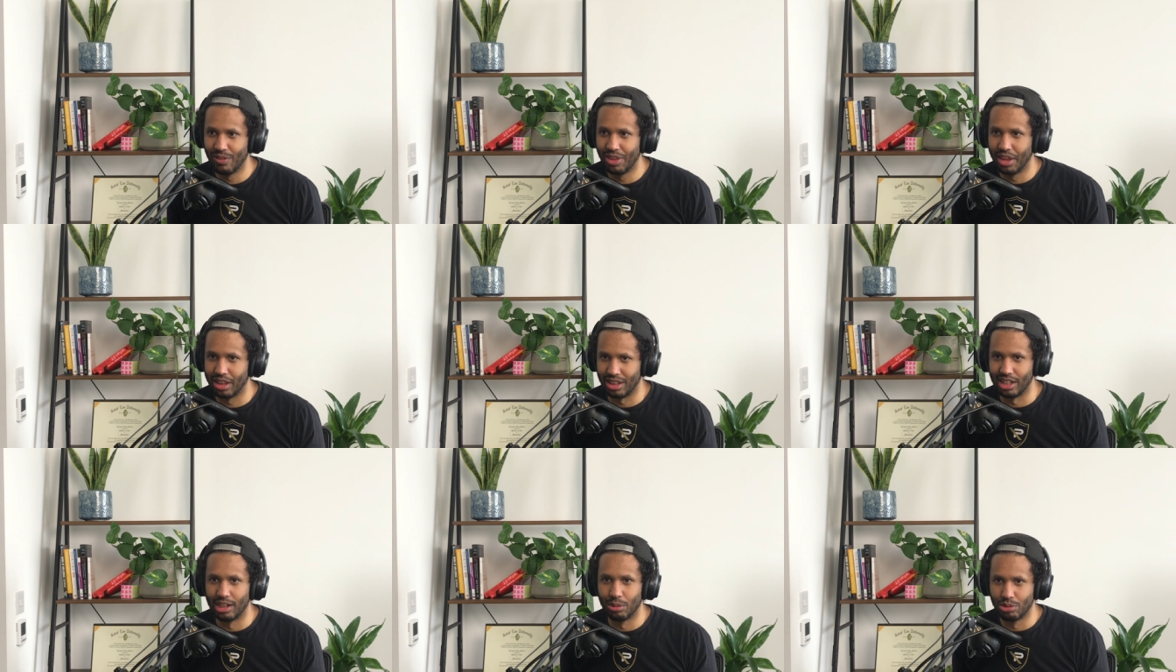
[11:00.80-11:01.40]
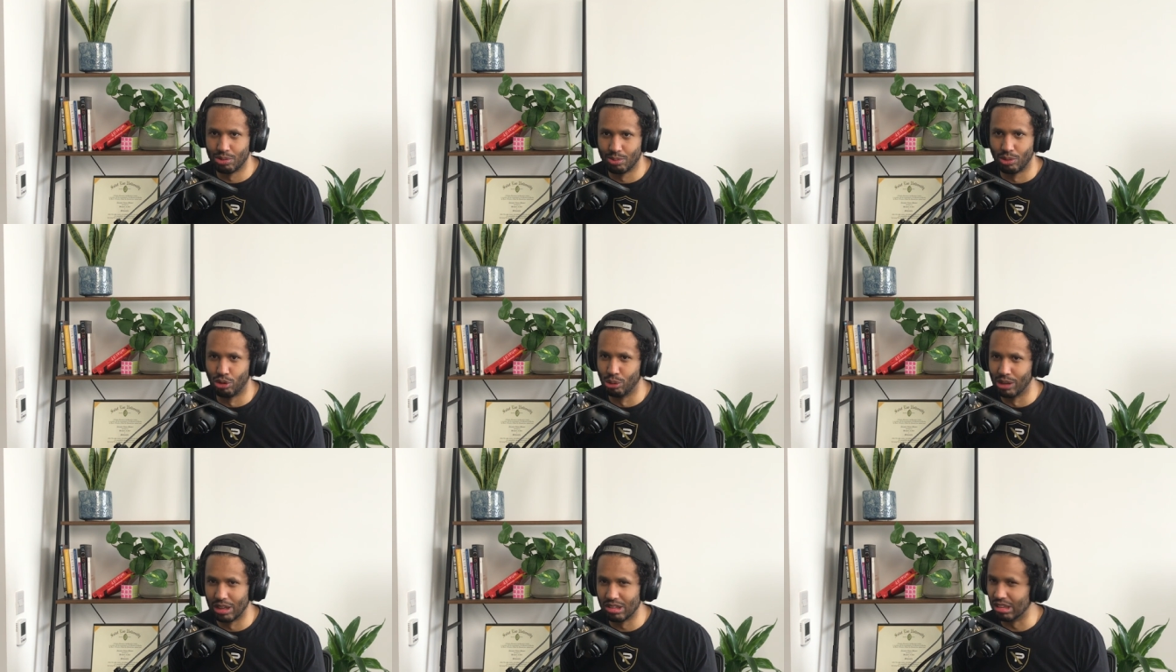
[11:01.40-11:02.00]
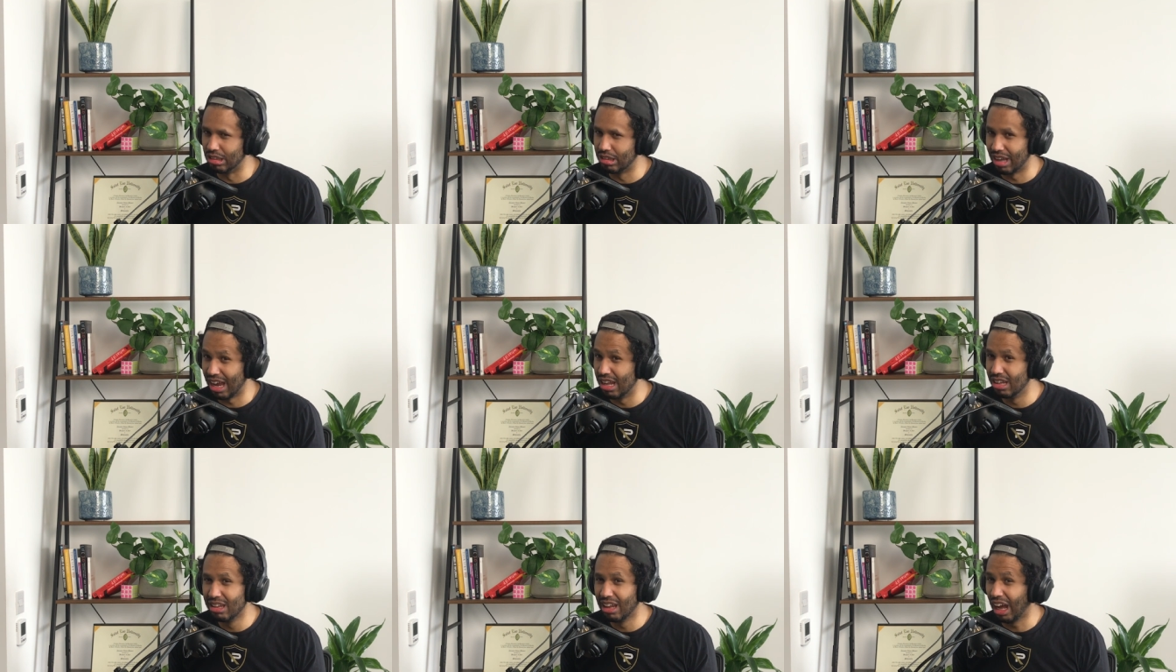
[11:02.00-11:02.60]
I think that was two thousand
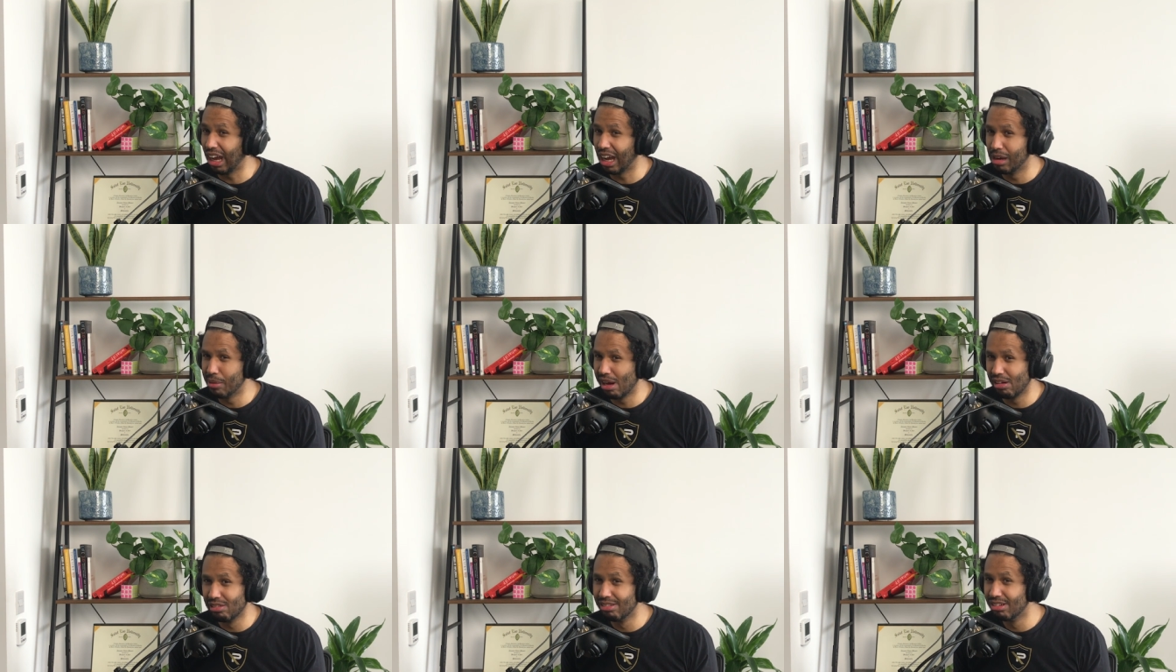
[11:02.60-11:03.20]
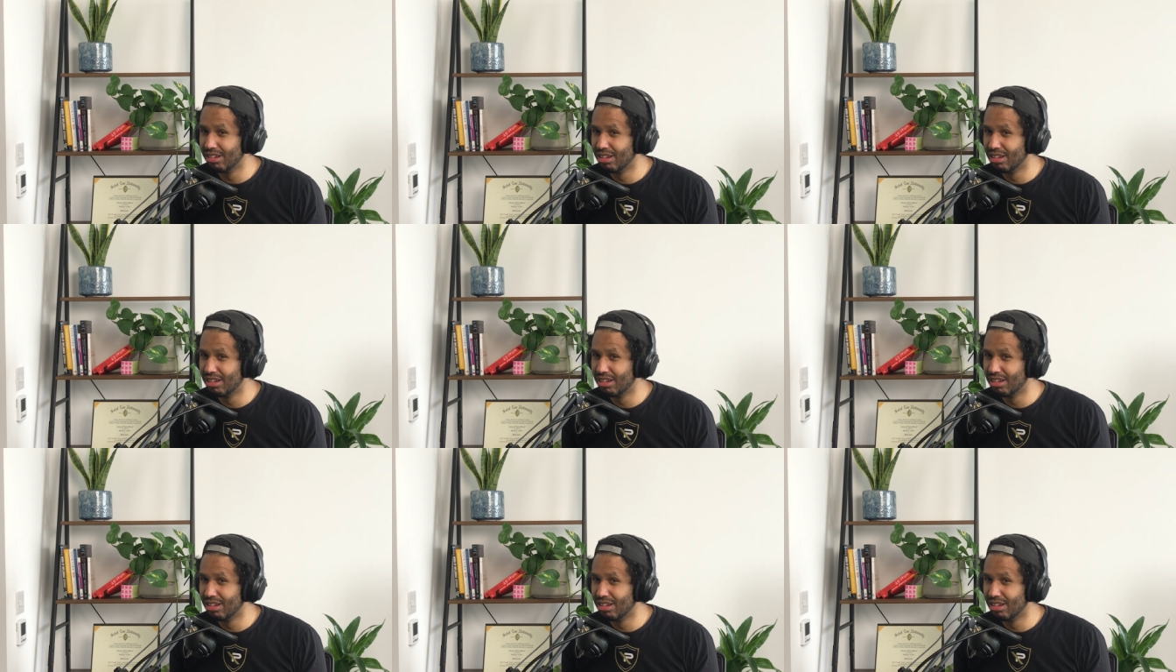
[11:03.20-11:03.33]
ten that came out.